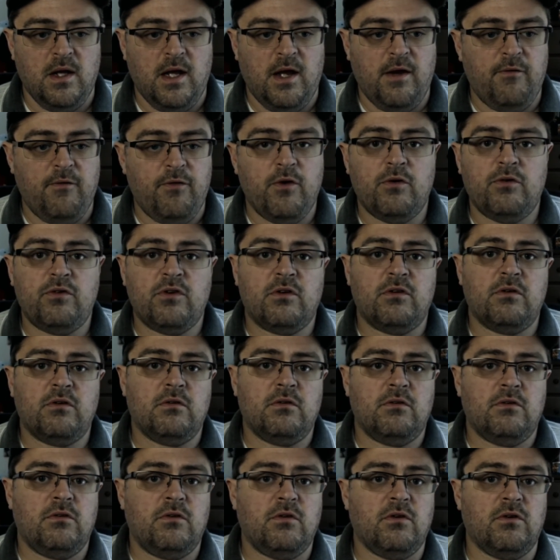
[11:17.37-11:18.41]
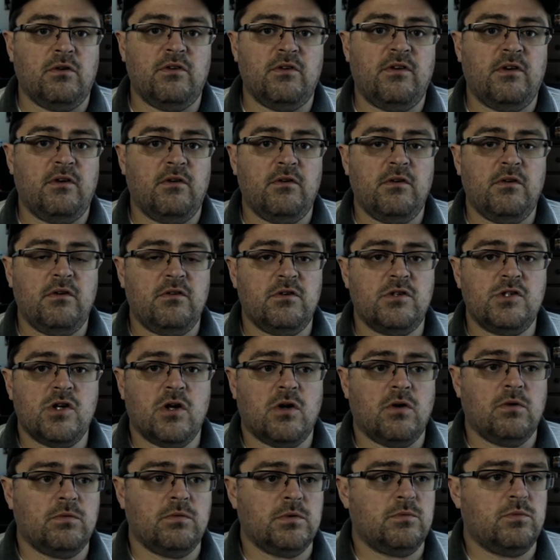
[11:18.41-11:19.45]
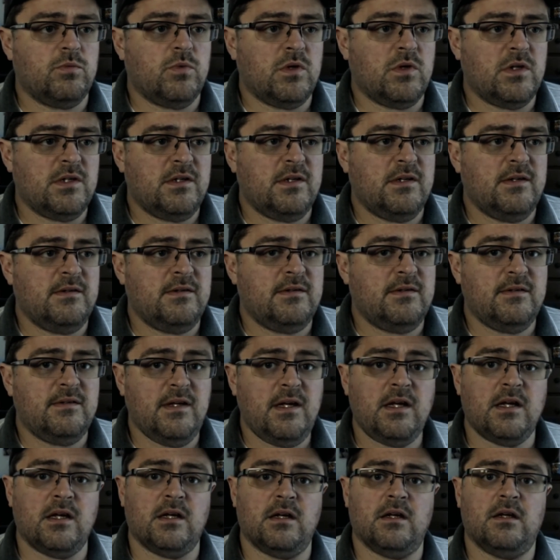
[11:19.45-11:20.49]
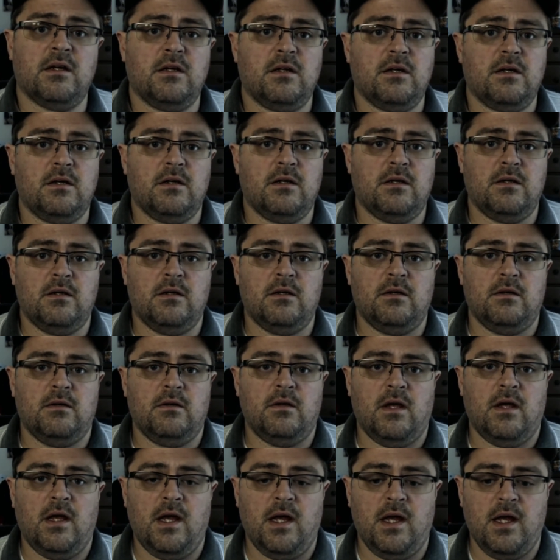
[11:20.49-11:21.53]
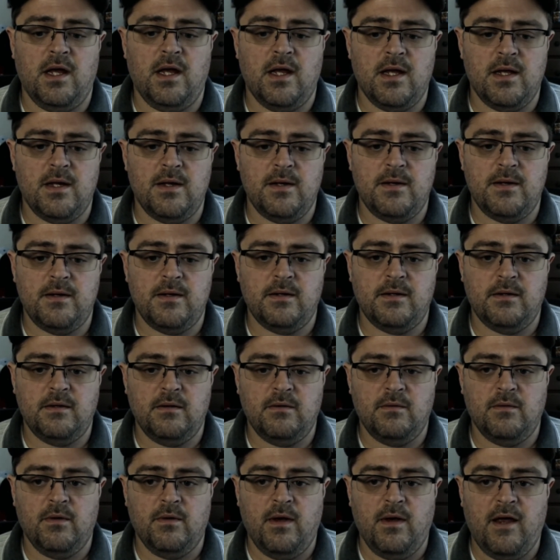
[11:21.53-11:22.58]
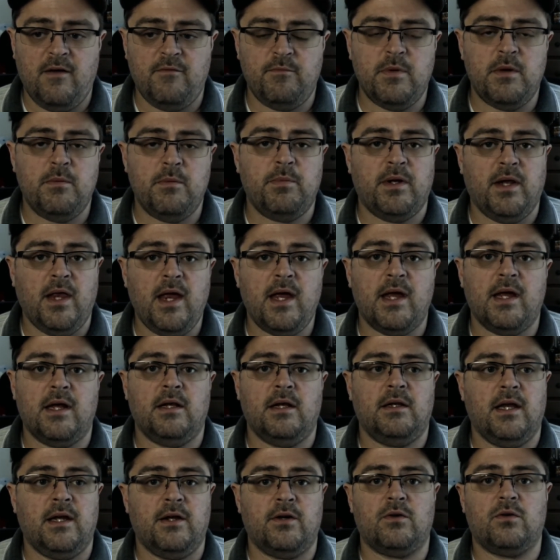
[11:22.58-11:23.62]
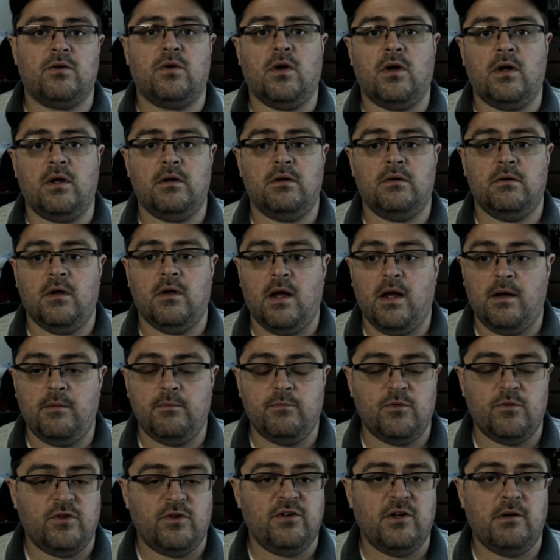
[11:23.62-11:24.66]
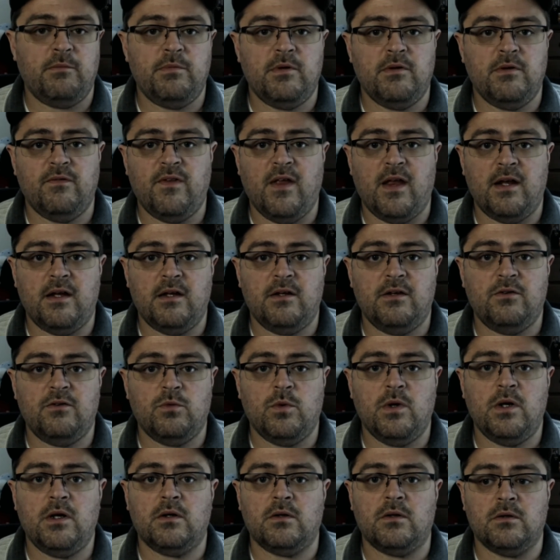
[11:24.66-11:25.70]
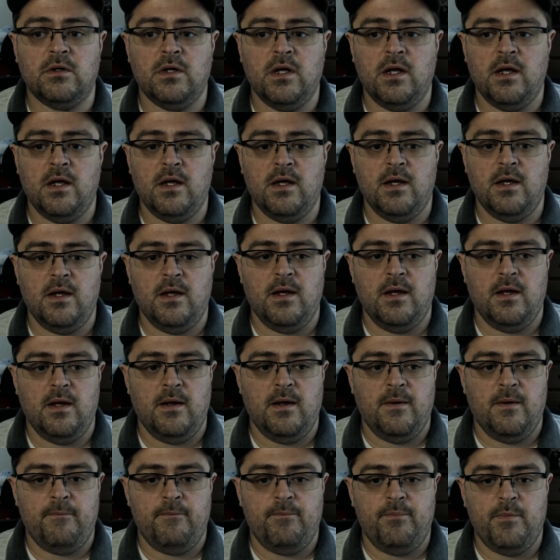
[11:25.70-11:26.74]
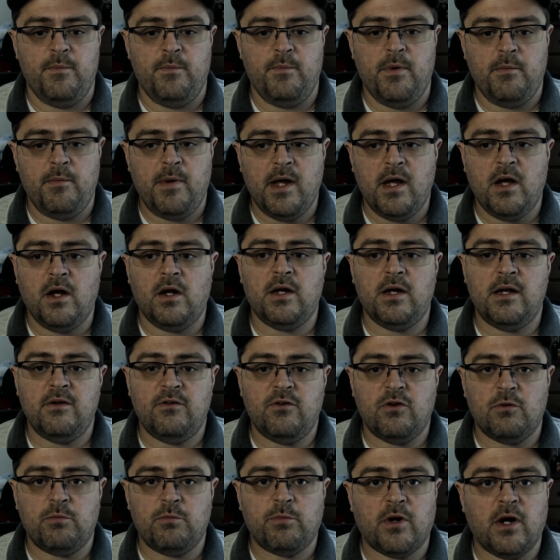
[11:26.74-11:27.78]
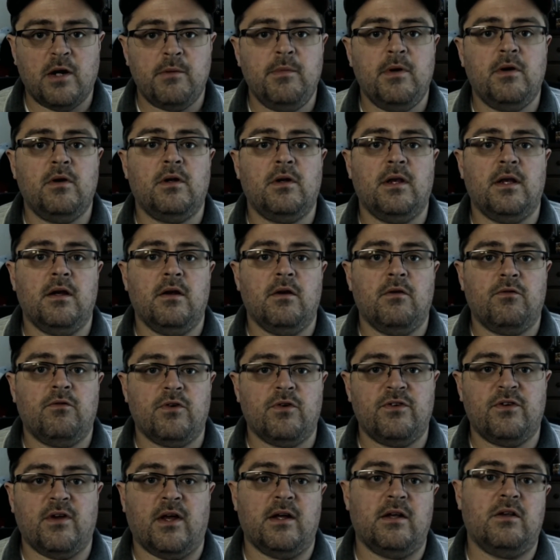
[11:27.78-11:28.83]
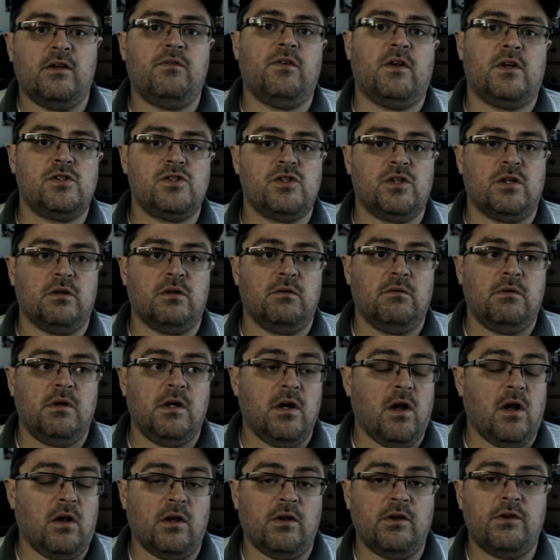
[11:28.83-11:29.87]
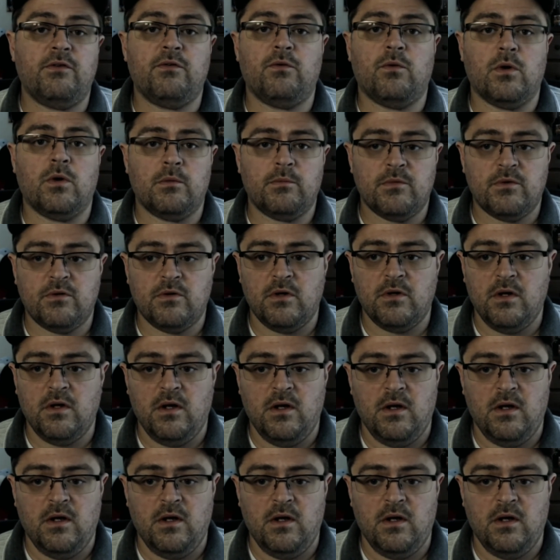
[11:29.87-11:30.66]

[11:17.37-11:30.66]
If there's a certain series that y'all would want to see and have me play later on, I'm receptive to that as well. But my audience is primarily for science fiction in all its forms.